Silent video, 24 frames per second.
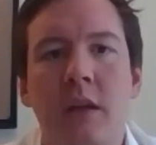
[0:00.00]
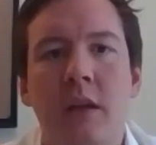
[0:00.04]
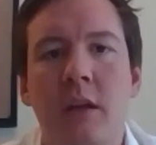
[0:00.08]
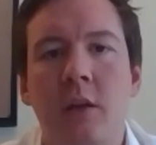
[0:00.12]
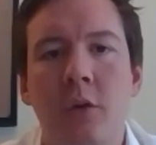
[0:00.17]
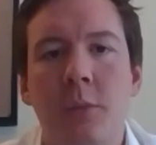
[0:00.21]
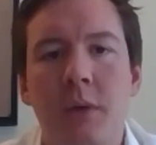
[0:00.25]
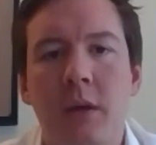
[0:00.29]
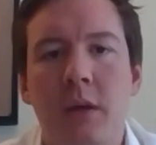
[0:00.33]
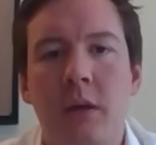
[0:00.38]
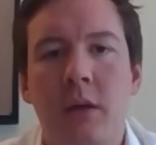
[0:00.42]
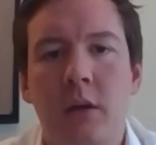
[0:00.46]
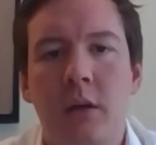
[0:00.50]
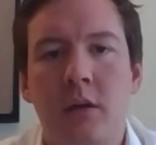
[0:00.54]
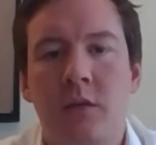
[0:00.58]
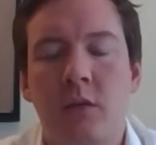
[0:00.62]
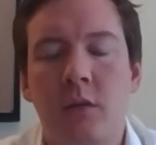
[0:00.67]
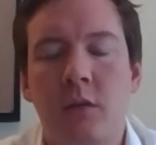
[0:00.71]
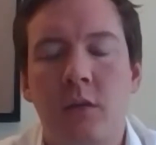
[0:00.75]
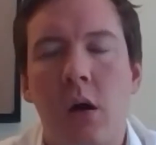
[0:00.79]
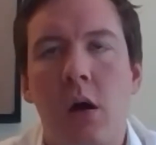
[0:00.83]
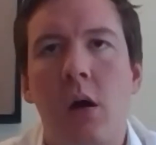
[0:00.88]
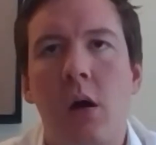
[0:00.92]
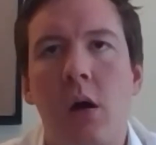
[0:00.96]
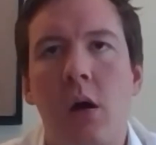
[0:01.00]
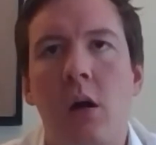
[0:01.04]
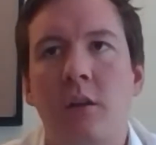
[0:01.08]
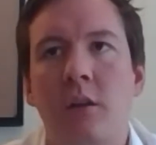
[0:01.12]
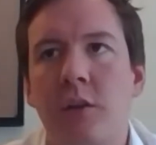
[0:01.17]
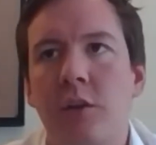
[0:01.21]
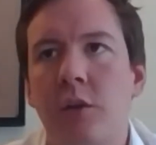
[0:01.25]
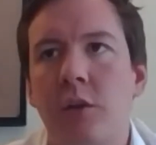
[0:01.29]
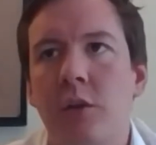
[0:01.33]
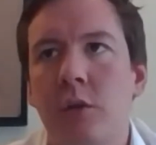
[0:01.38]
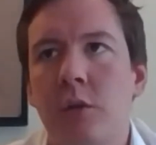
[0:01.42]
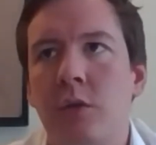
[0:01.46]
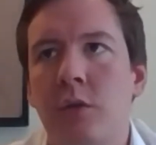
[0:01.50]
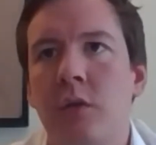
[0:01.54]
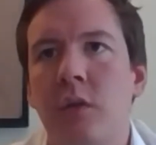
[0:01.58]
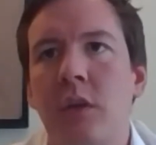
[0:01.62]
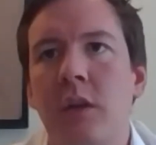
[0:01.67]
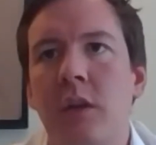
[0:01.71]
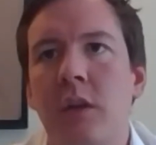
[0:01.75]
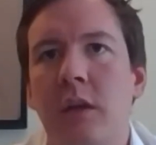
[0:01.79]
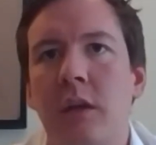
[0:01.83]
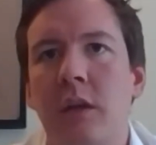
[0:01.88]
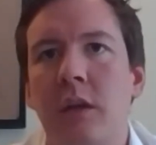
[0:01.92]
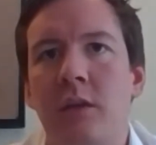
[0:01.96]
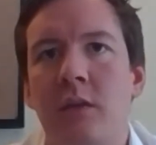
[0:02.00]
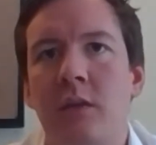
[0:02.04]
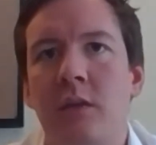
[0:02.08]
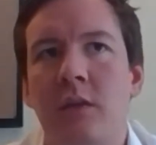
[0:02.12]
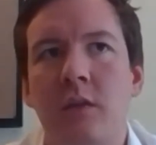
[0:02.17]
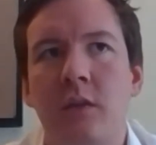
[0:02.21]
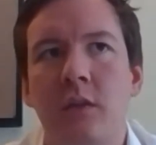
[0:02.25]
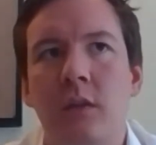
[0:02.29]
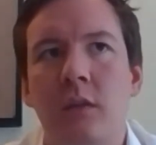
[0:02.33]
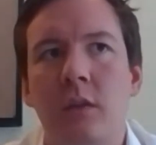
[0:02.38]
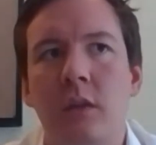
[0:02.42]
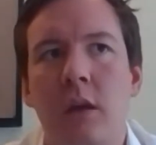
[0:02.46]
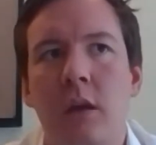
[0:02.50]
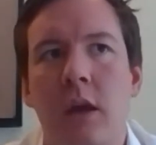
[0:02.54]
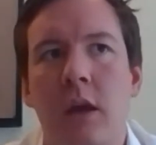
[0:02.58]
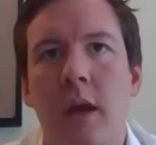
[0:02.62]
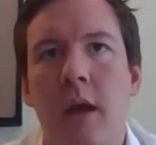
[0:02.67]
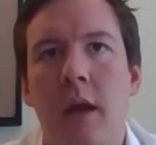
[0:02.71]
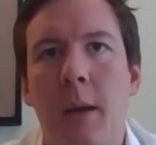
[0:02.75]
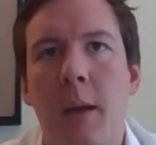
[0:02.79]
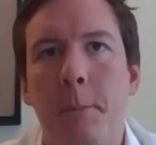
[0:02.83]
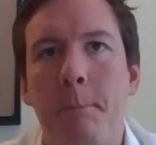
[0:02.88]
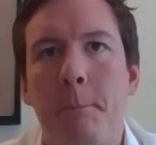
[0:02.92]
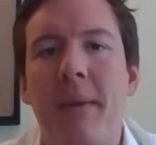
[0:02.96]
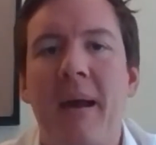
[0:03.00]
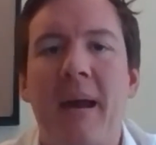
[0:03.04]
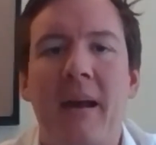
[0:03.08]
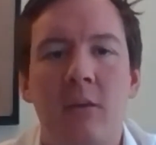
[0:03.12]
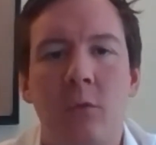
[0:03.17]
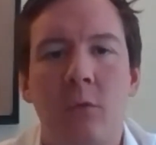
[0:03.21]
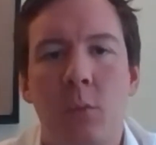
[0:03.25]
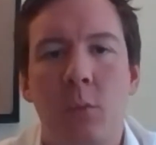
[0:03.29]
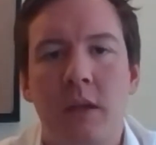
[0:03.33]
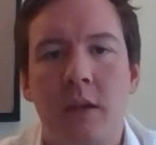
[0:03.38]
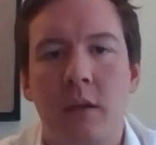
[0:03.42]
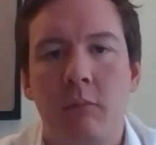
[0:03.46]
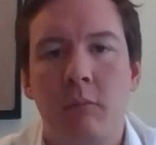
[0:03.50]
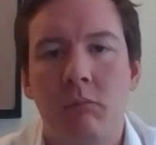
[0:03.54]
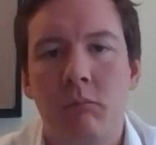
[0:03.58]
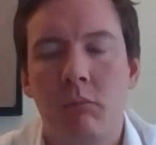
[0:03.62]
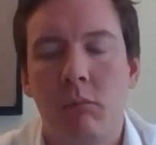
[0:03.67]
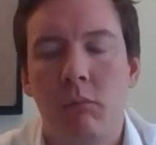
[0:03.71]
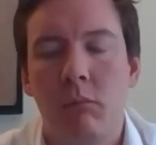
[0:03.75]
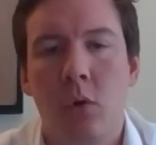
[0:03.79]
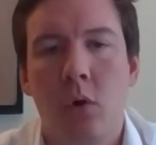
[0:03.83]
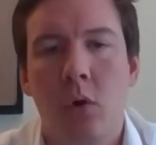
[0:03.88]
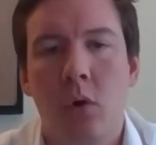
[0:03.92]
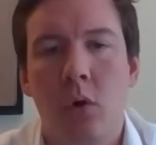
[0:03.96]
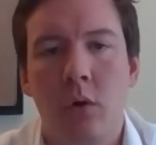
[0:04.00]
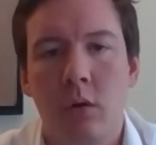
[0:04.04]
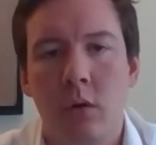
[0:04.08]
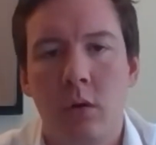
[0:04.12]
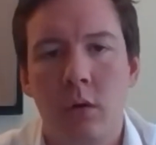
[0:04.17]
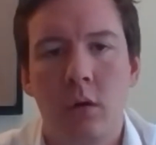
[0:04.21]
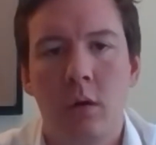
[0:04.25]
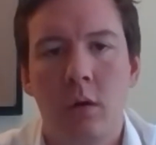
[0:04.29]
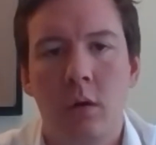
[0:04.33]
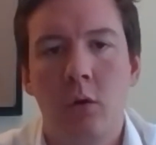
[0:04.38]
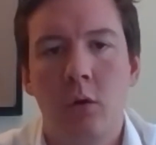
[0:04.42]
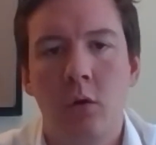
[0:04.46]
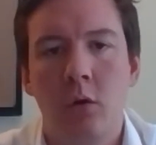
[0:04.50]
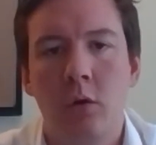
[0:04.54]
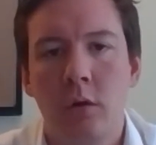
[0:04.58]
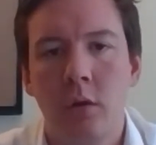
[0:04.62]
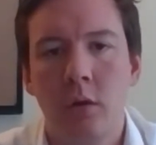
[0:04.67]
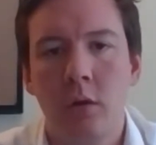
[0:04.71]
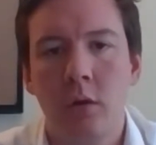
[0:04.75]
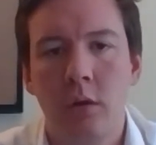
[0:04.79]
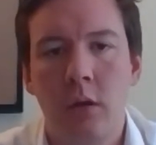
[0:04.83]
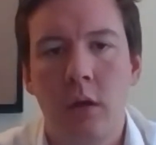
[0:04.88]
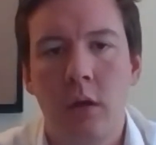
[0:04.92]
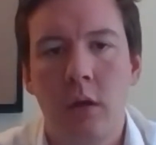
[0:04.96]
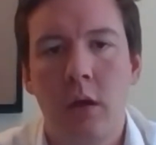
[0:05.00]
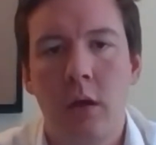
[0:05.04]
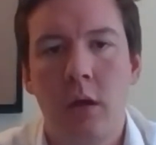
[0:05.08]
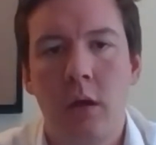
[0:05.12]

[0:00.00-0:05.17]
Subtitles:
know because all the news is packed with more local